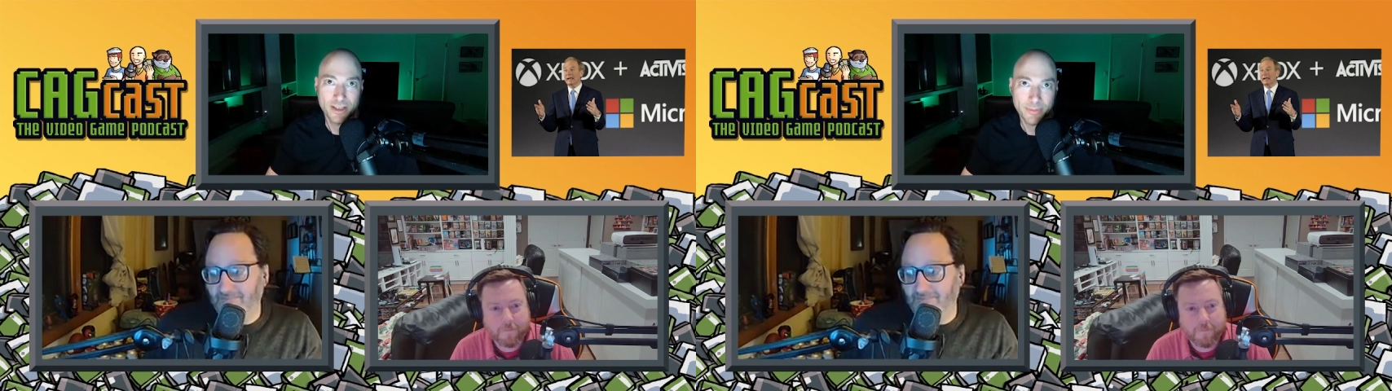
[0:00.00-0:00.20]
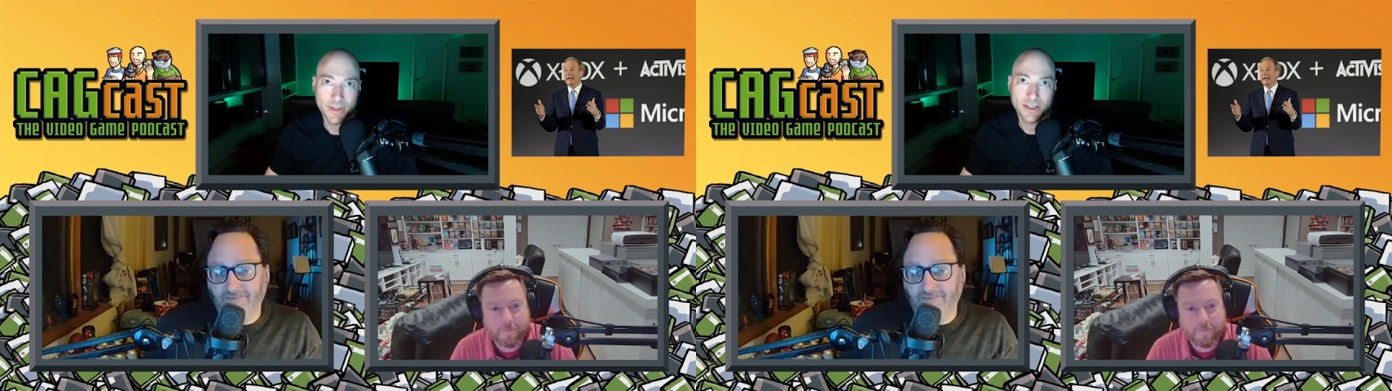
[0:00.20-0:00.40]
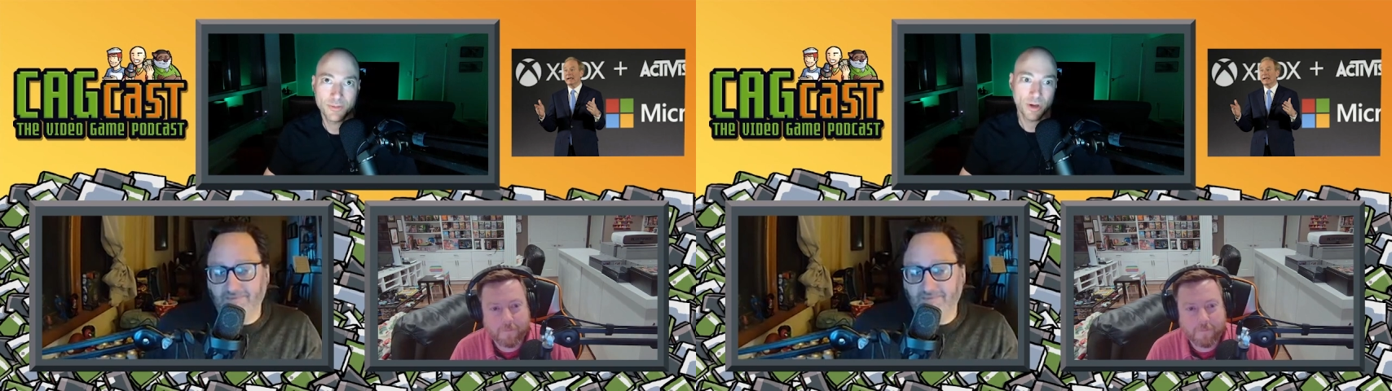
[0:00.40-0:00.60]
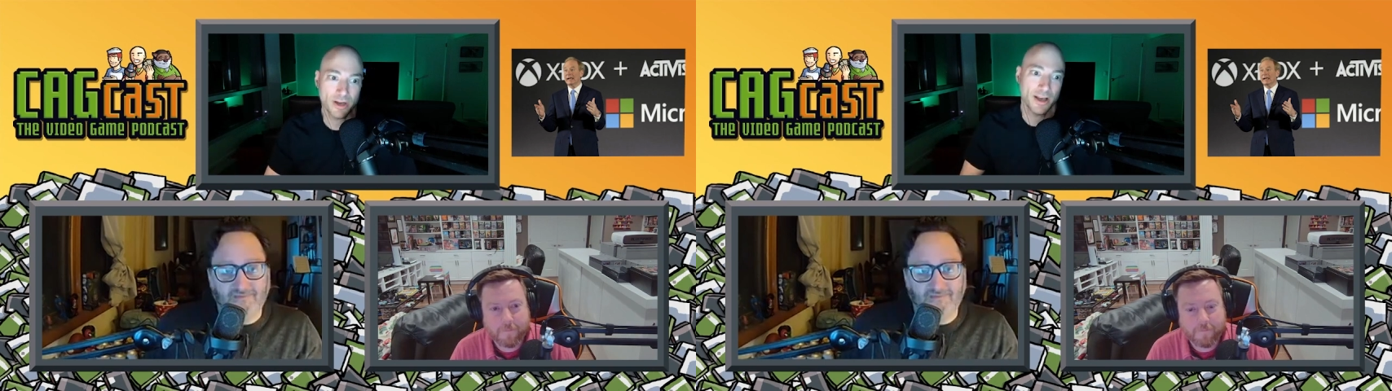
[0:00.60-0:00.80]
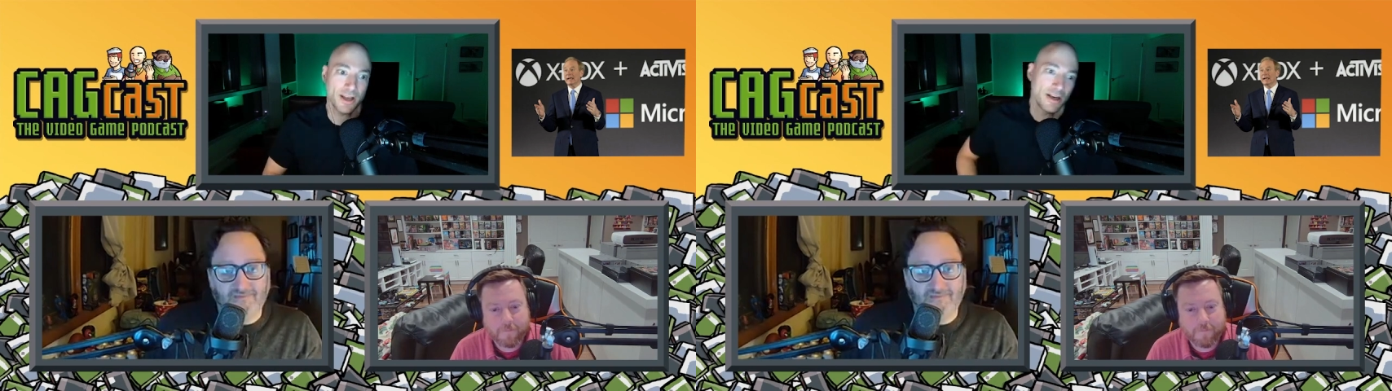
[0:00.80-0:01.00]
Speaker 1: to commit and
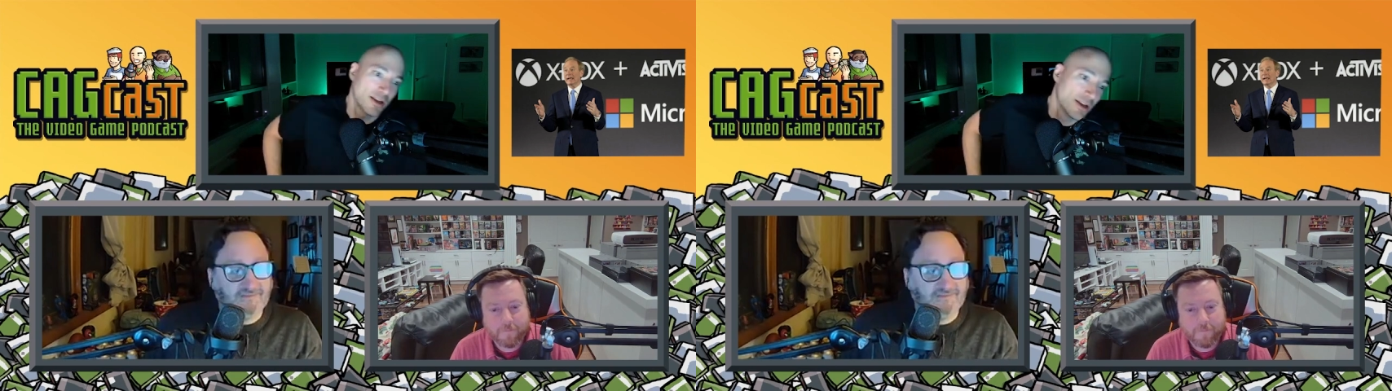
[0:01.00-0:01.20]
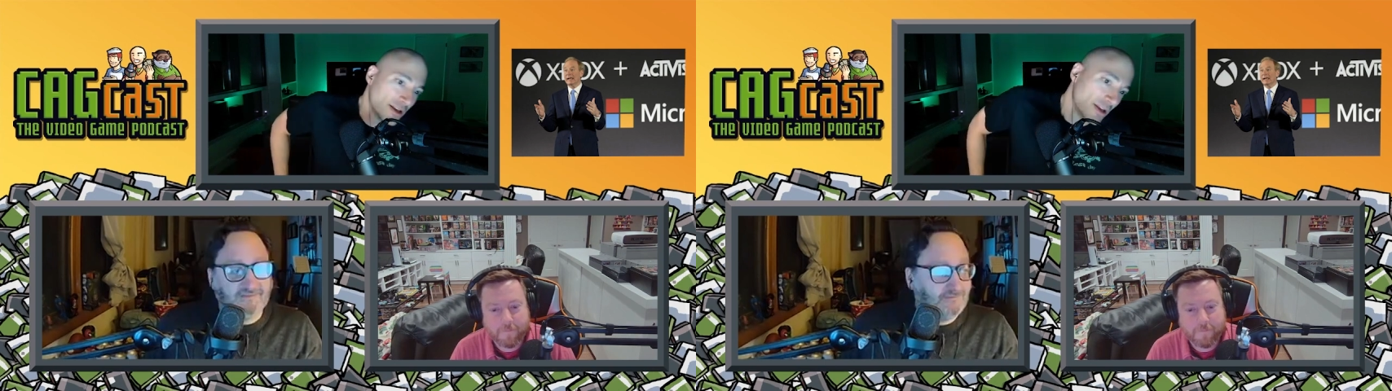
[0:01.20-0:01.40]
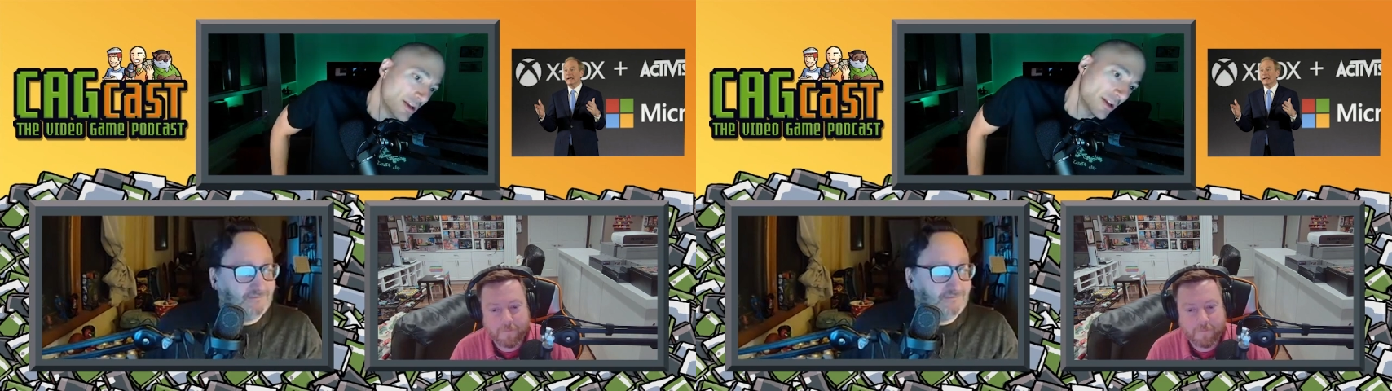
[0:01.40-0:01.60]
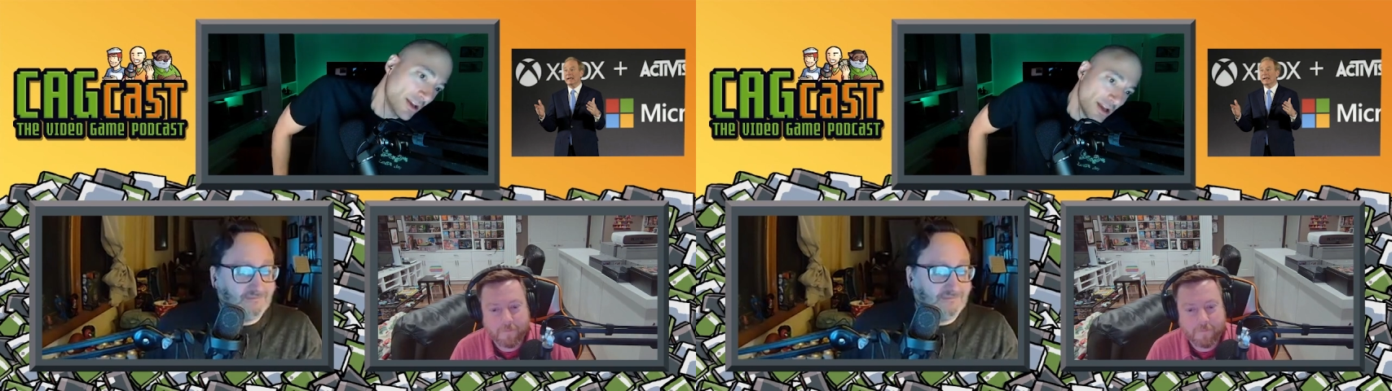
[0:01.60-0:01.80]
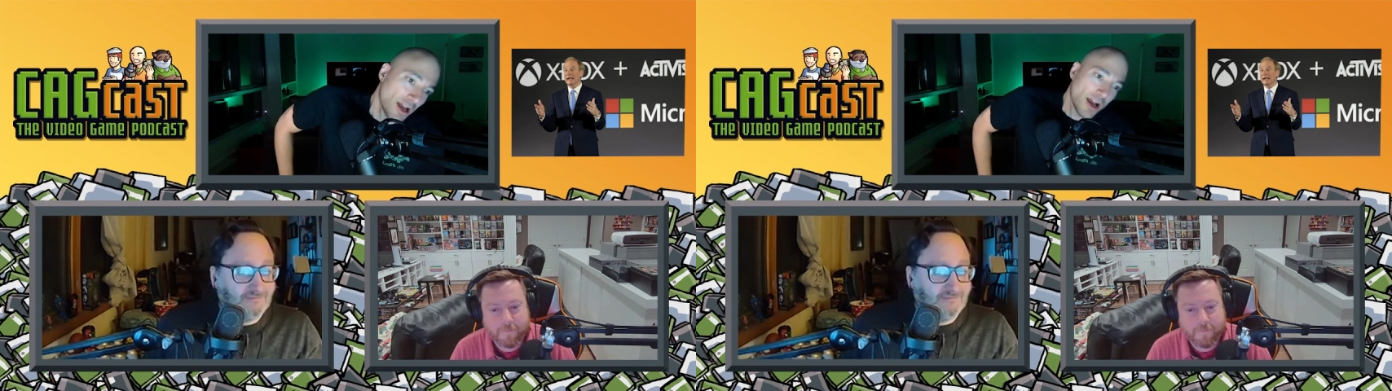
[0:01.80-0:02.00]
whatnot.
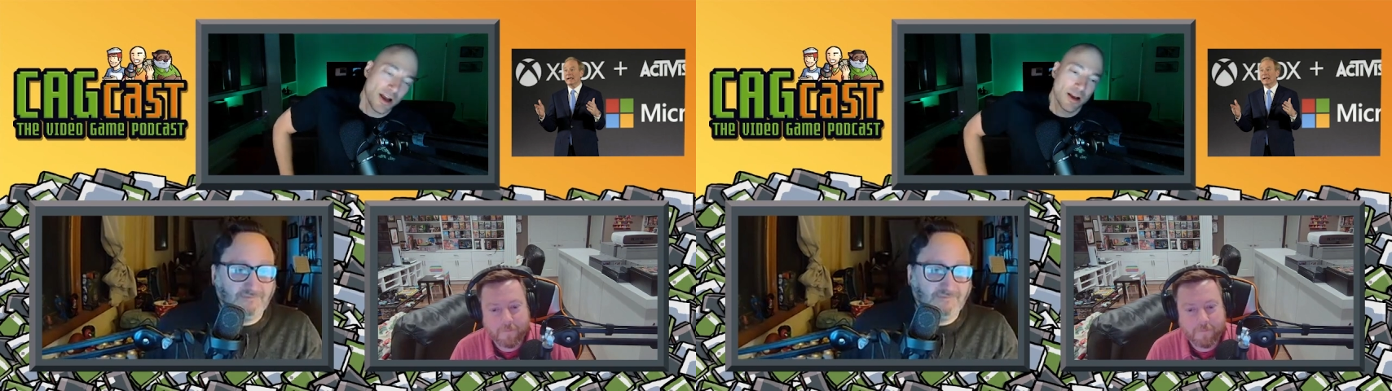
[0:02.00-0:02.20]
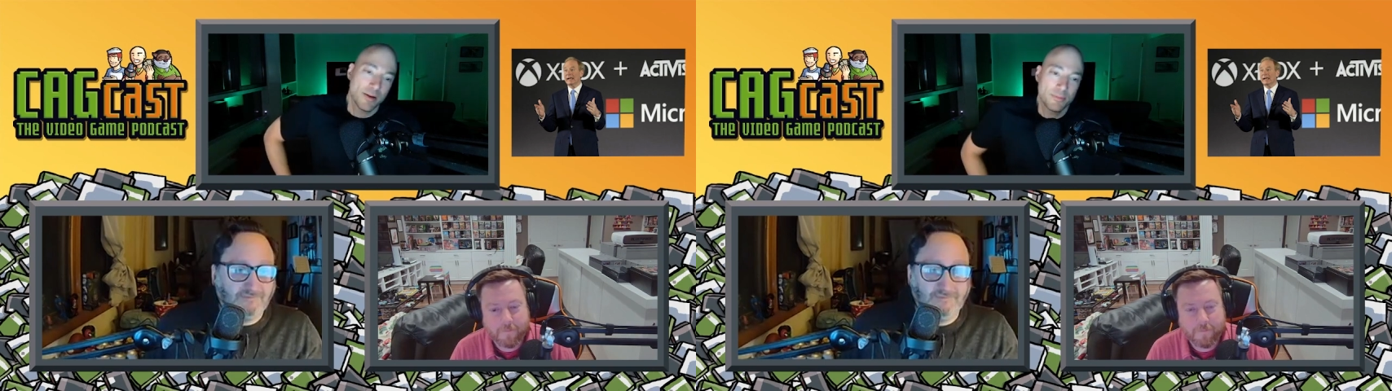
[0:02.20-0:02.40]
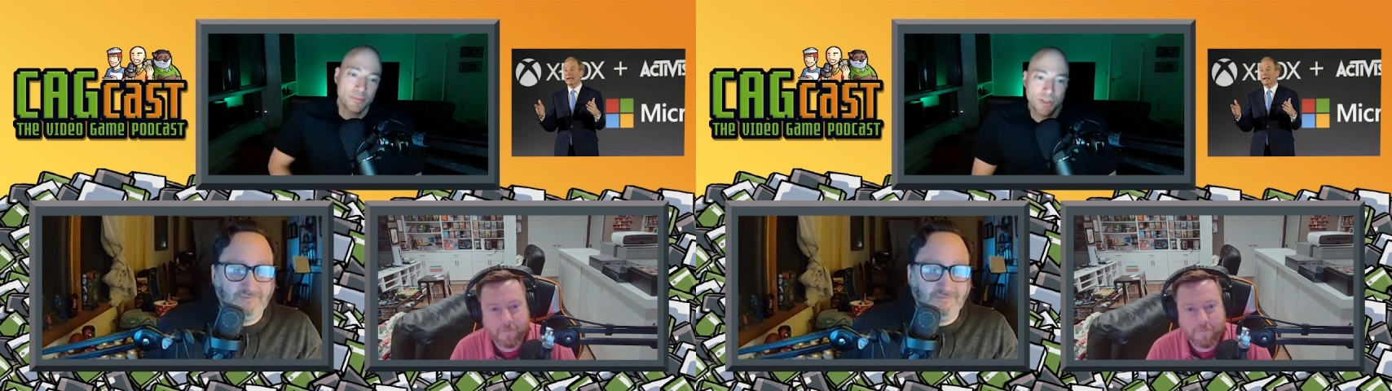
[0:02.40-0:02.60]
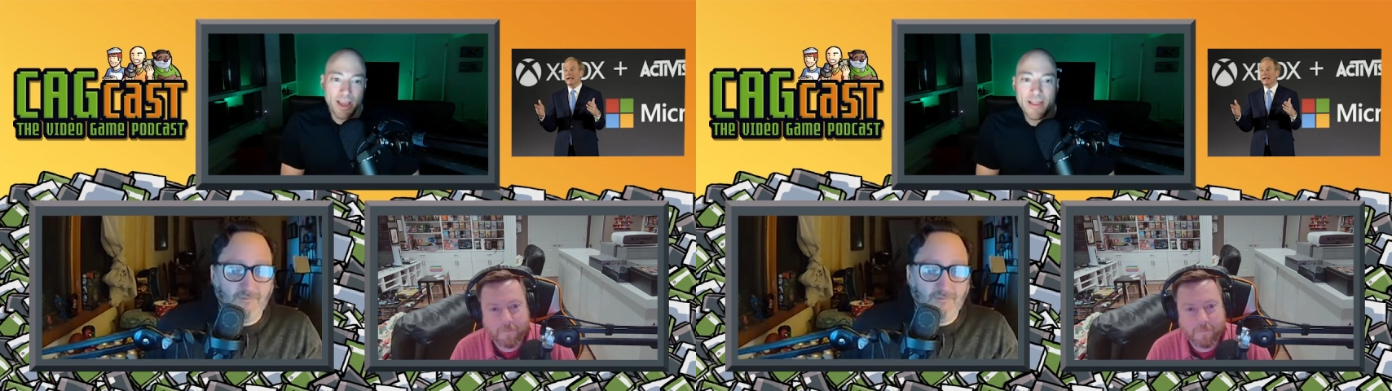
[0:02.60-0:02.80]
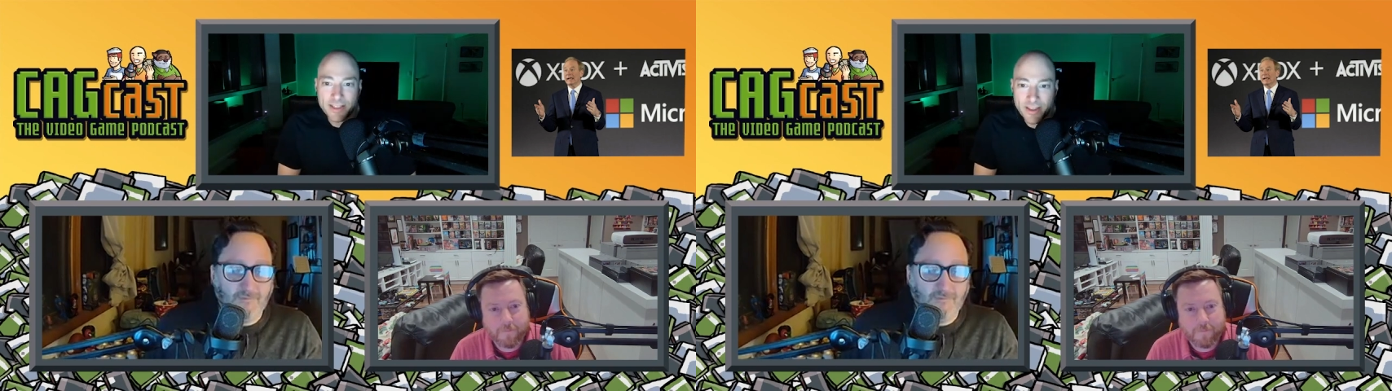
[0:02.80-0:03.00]
Um, so yeah, that's a